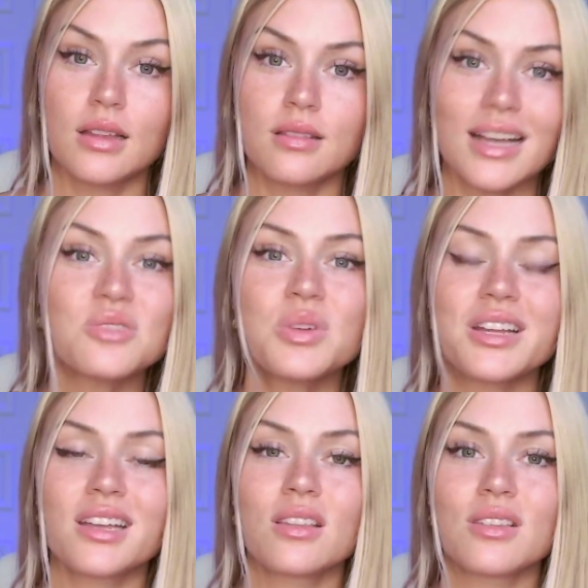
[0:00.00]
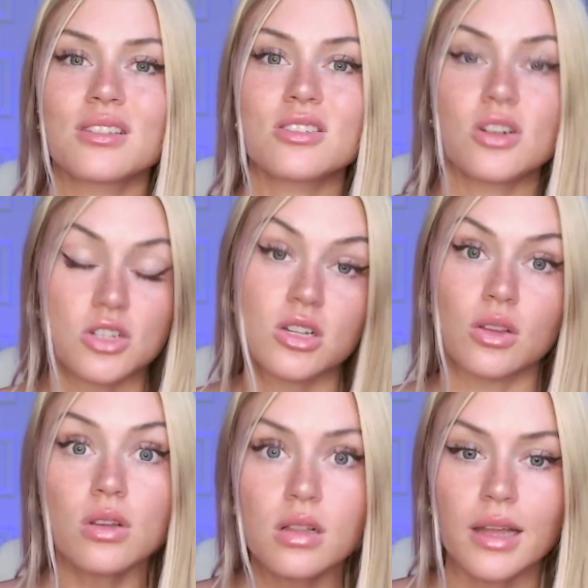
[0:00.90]
That's what it can starts to
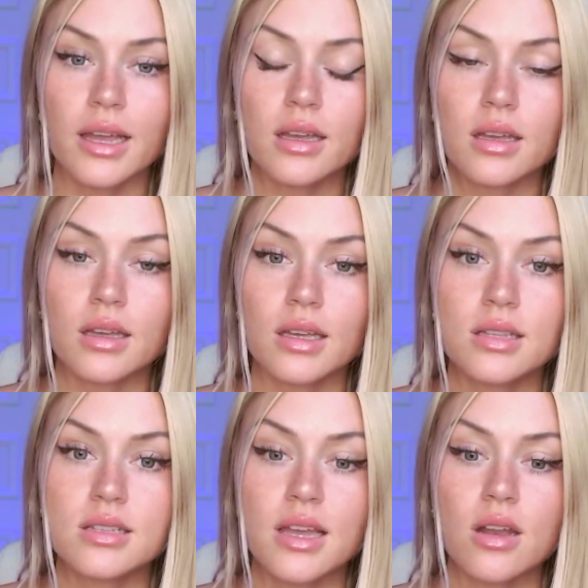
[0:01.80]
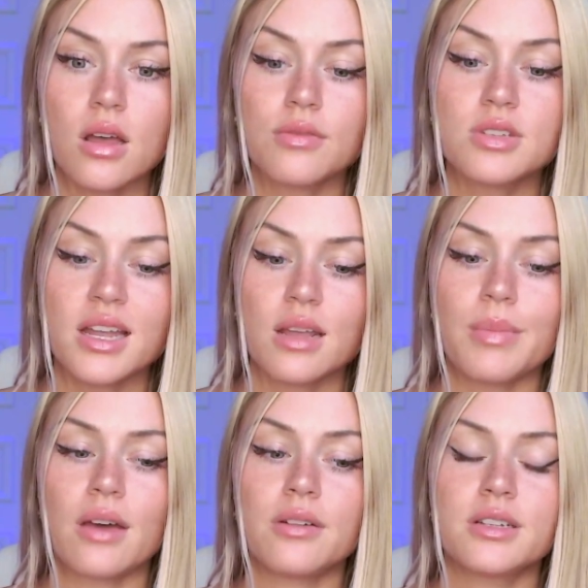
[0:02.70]
look like. Instead of setting
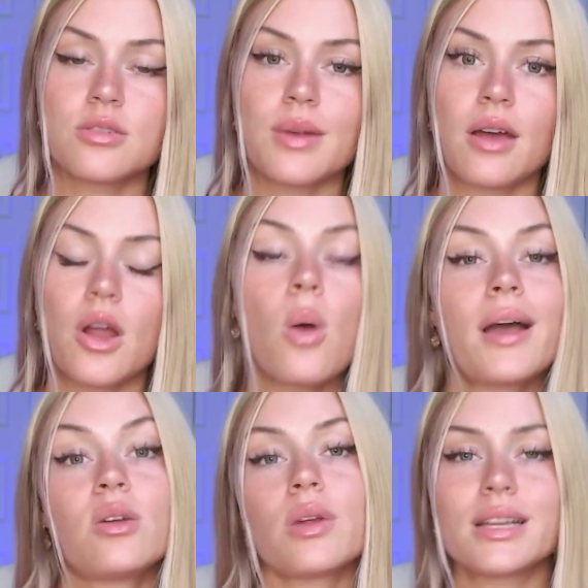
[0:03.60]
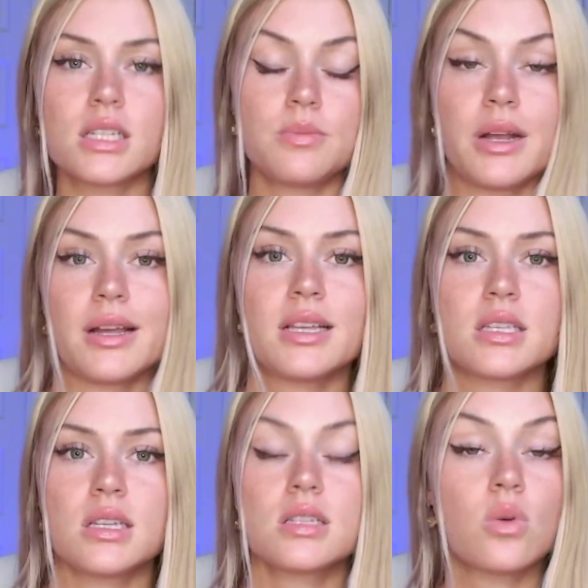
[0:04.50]
boundaries around, oh, I don't experience
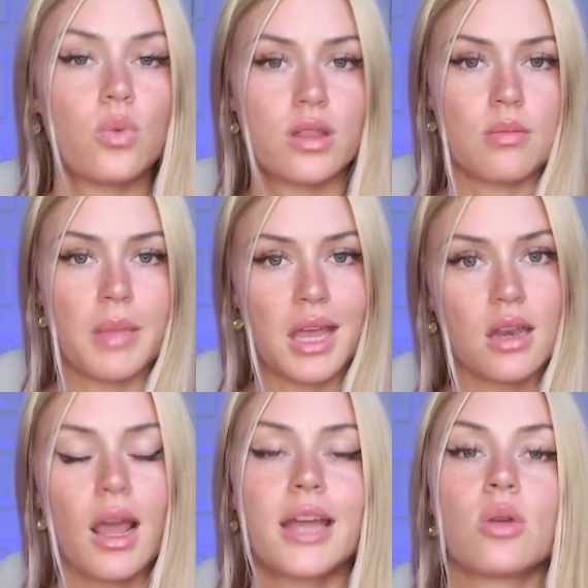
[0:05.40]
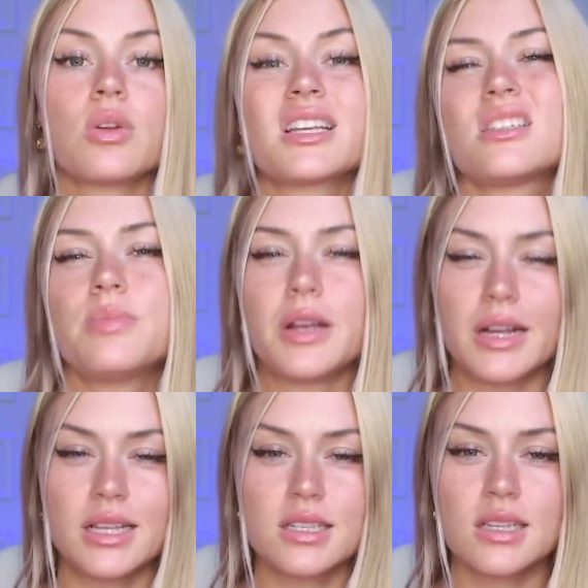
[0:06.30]
this with men. I don't
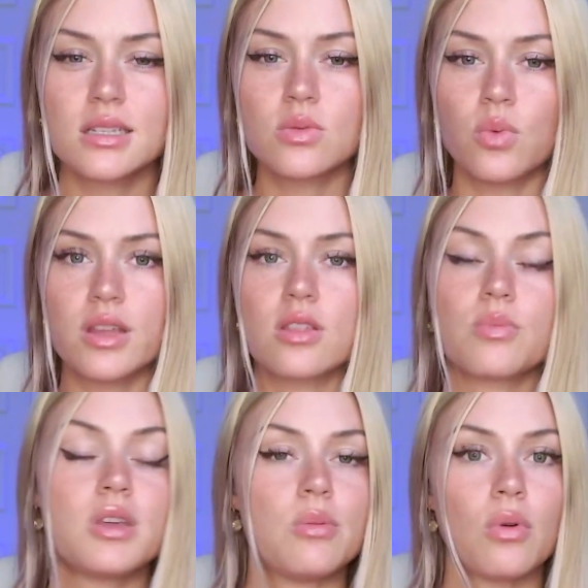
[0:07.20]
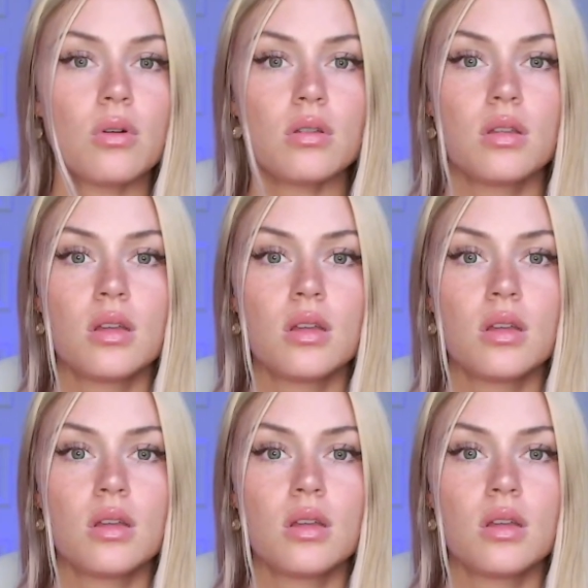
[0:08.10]
experience this with people.